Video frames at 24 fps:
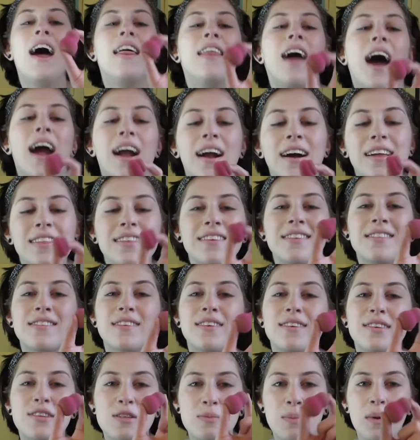I got this
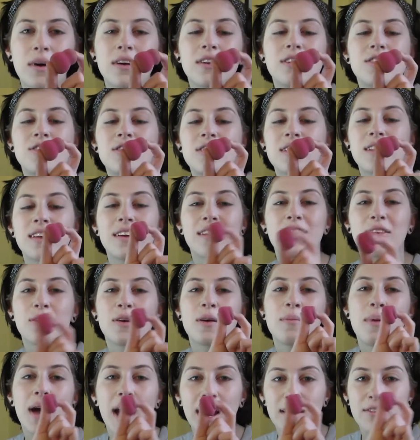little sponge in like a
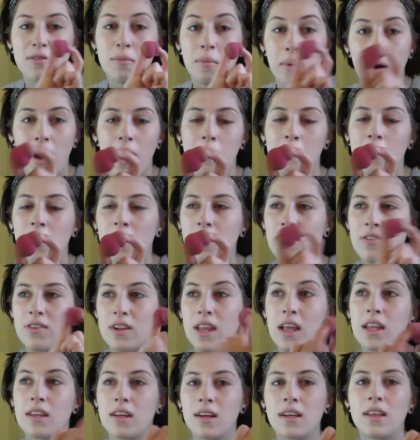3-pack from Primark for
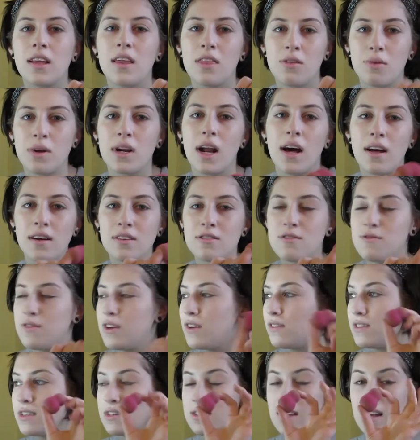like literally
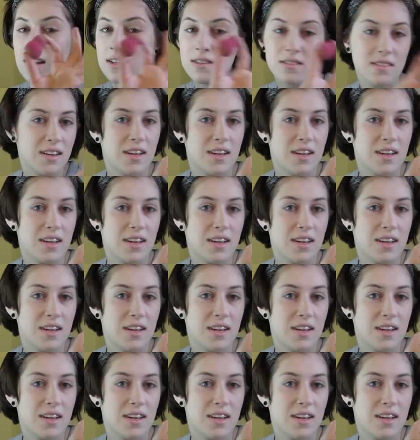$3.50.